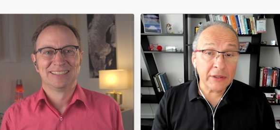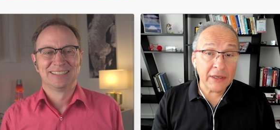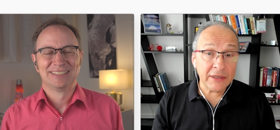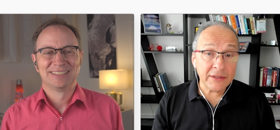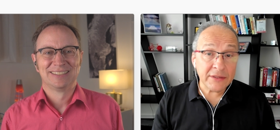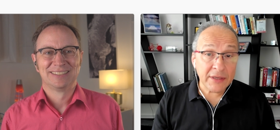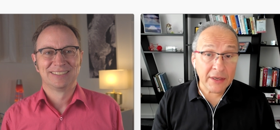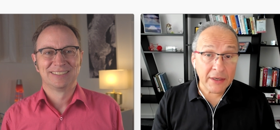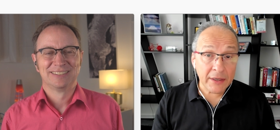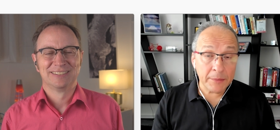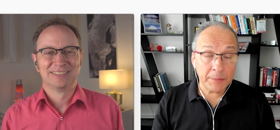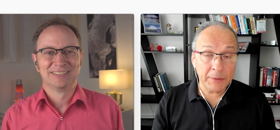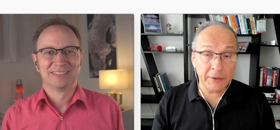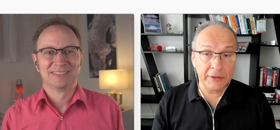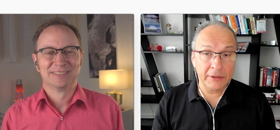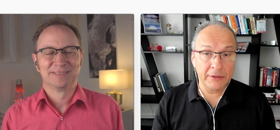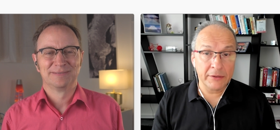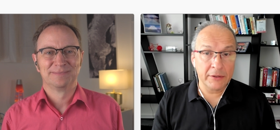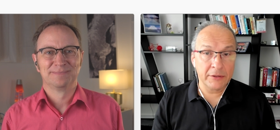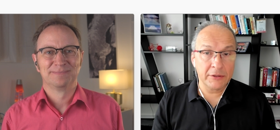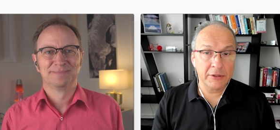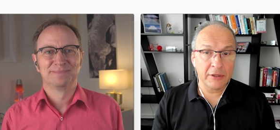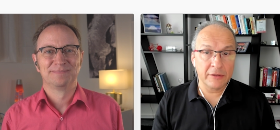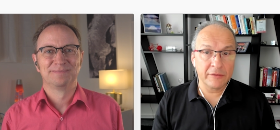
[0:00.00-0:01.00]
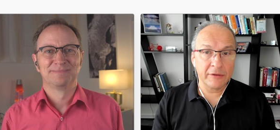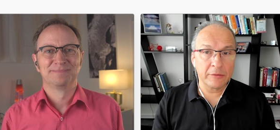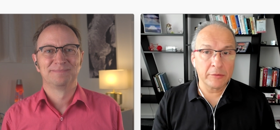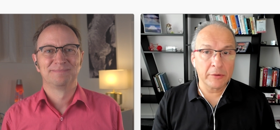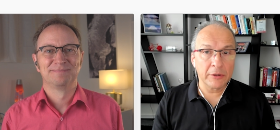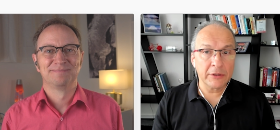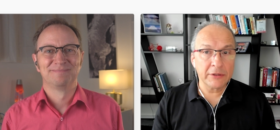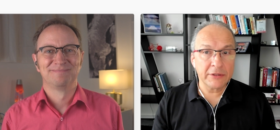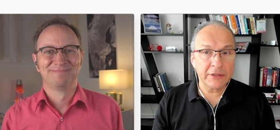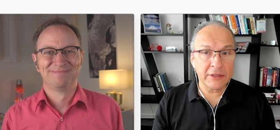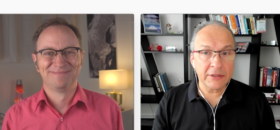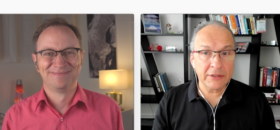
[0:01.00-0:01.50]
Speaker 1: has happened in the Java
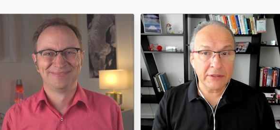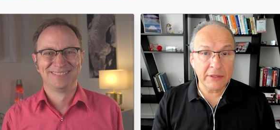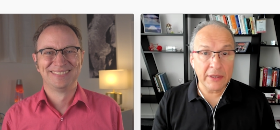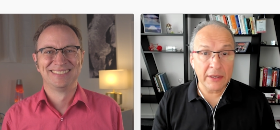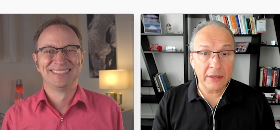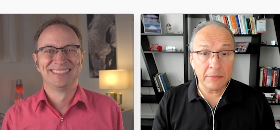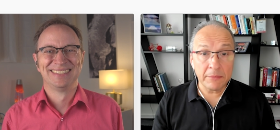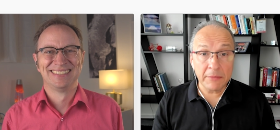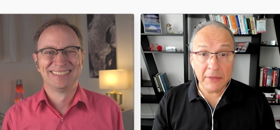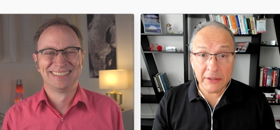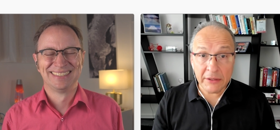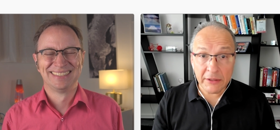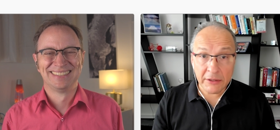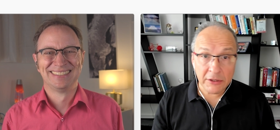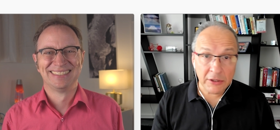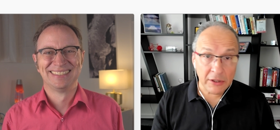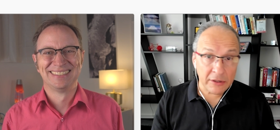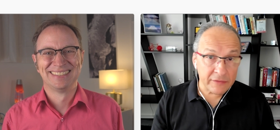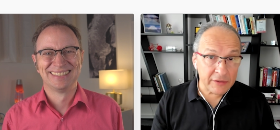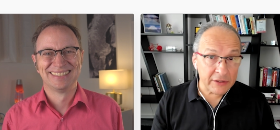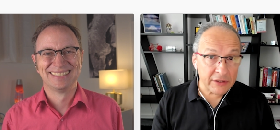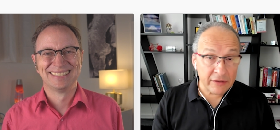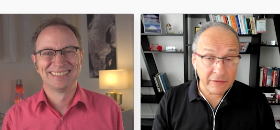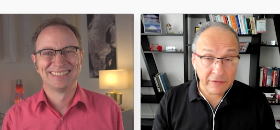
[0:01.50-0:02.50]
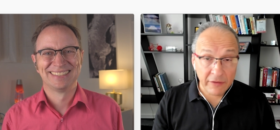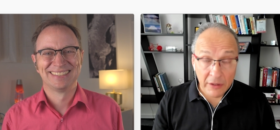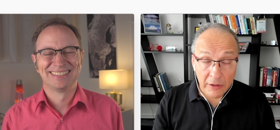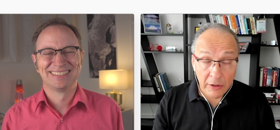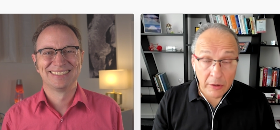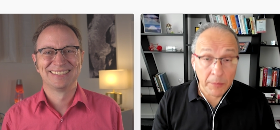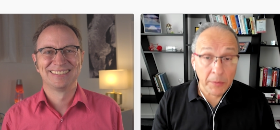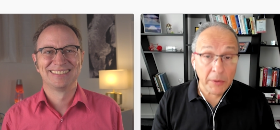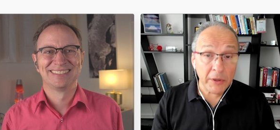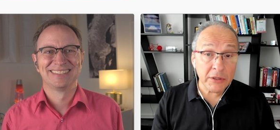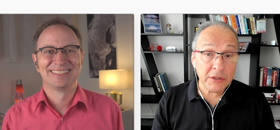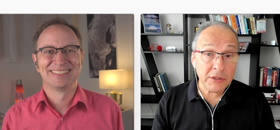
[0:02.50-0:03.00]
world since then. Many Java
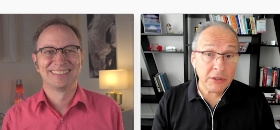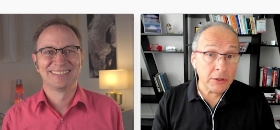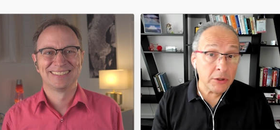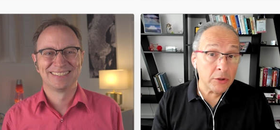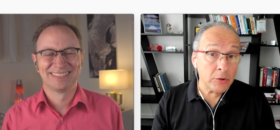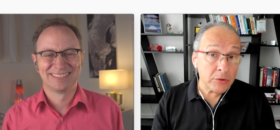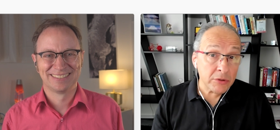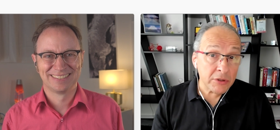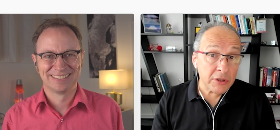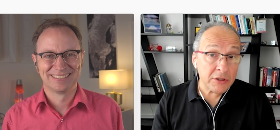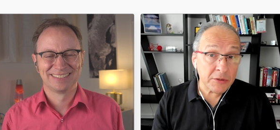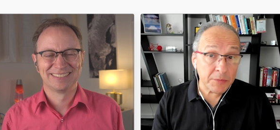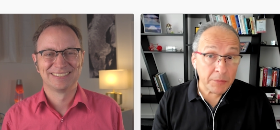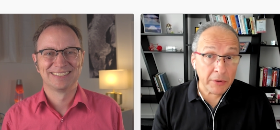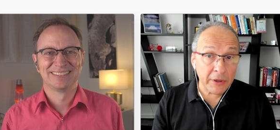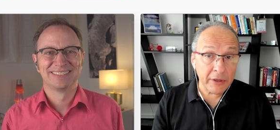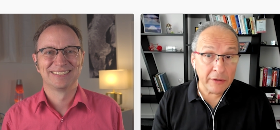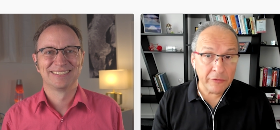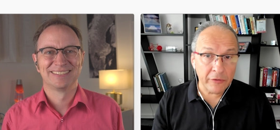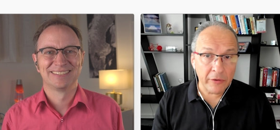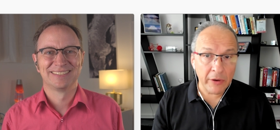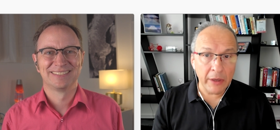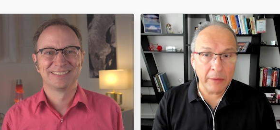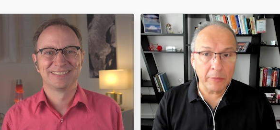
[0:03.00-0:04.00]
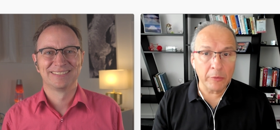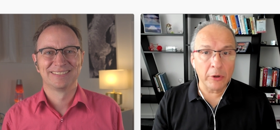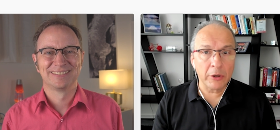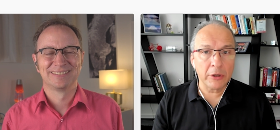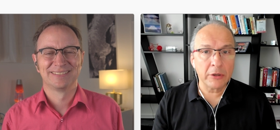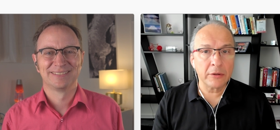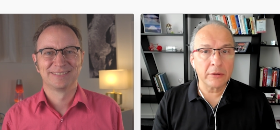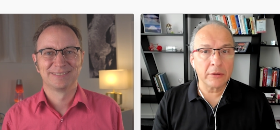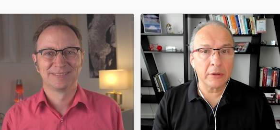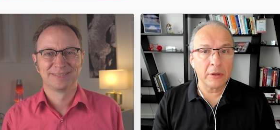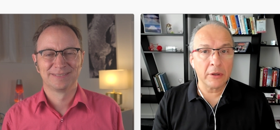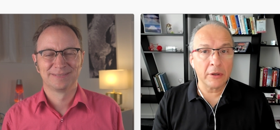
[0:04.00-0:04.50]
developers use the Spring
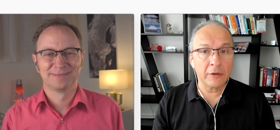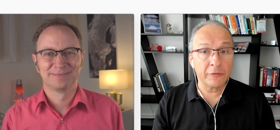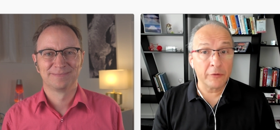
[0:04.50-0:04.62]
Framework uh,